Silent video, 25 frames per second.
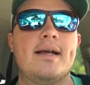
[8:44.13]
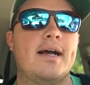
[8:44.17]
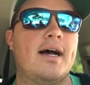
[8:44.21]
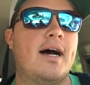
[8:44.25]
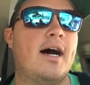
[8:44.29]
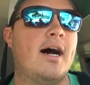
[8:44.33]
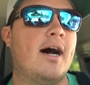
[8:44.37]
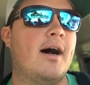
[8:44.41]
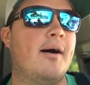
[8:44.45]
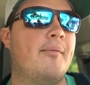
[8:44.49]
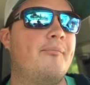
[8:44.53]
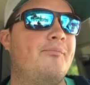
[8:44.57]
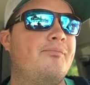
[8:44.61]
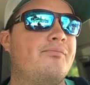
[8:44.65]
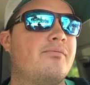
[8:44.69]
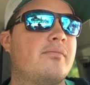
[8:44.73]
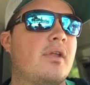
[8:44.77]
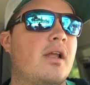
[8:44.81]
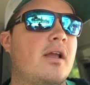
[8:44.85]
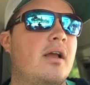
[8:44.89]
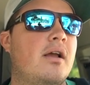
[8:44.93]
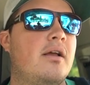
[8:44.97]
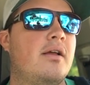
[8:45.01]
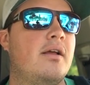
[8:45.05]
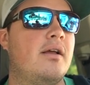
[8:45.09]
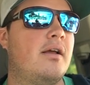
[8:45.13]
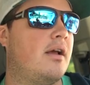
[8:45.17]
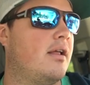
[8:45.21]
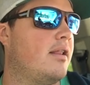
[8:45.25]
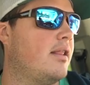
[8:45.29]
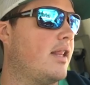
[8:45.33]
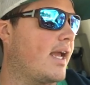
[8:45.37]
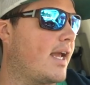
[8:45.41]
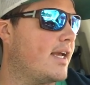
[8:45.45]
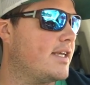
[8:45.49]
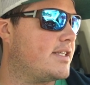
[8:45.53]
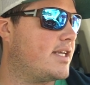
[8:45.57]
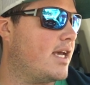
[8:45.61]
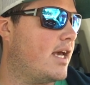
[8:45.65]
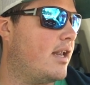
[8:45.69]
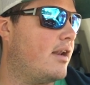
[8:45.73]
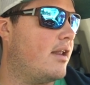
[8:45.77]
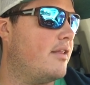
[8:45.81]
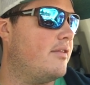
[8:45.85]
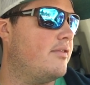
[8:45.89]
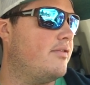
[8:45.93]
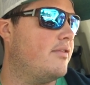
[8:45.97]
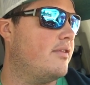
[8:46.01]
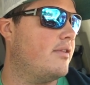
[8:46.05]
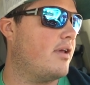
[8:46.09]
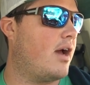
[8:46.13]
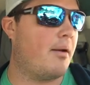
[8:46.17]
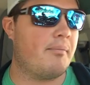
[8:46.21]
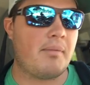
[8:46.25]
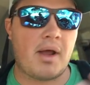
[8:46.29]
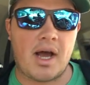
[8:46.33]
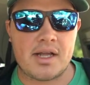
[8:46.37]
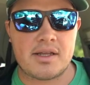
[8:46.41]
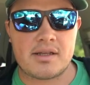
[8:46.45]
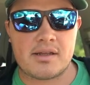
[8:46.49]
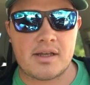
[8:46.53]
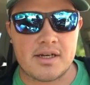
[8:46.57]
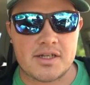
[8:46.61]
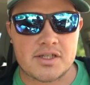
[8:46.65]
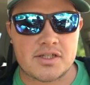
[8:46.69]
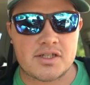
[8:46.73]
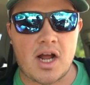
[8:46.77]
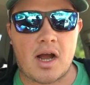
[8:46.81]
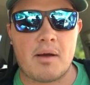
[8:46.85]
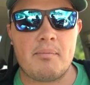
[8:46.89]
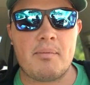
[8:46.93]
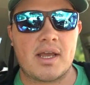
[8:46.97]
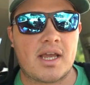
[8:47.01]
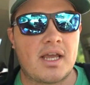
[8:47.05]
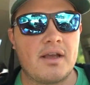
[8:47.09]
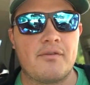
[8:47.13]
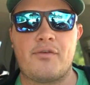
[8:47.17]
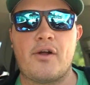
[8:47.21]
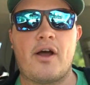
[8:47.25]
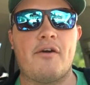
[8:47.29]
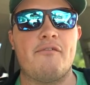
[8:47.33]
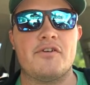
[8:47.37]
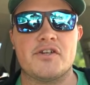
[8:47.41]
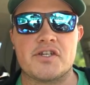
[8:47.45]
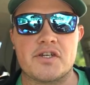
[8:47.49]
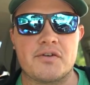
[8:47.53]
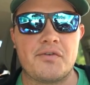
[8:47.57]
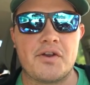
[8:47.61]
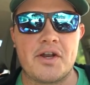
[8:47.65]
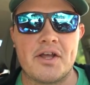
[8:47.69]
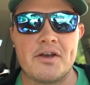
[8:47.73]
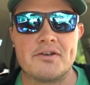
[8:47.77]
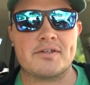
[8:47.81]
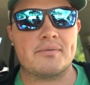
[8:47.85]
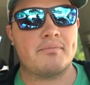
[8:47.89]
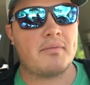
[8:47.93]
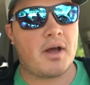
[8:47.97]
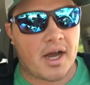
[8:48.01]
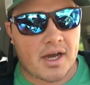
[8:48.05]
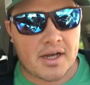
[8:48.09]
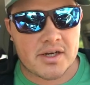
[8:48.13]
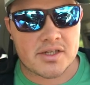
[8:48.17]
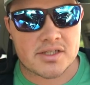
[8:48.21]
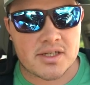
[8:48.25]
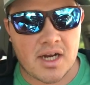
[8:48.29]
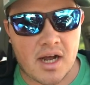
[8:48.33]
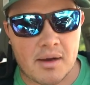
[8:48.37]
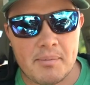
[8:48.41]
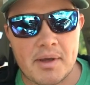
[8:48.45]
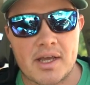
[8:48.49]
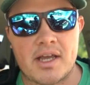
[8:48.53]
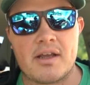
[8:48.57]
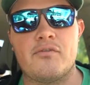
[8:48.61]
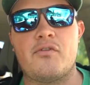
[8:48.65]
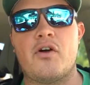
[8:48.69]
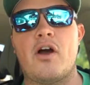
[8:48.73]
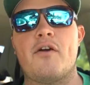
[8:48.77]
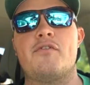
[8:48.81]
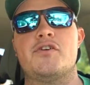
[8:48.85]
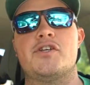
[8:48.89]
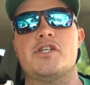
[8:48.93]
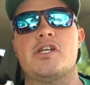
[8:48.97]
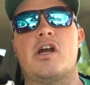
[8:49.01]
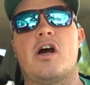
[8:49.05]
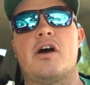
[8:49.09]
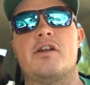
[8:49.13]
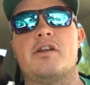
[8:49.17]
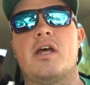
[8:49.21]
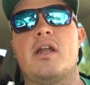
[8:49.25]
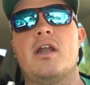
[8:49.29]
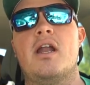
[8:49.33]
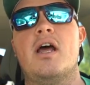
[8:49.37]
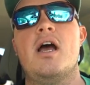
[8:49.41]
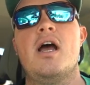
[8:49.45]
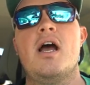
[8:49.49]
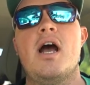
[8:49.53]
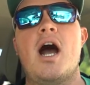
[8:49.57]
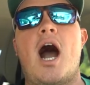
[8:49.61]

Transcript: Um, like I said, I'm not going to stop making fly fishing videos. I'm not going to stop making fly fishing content.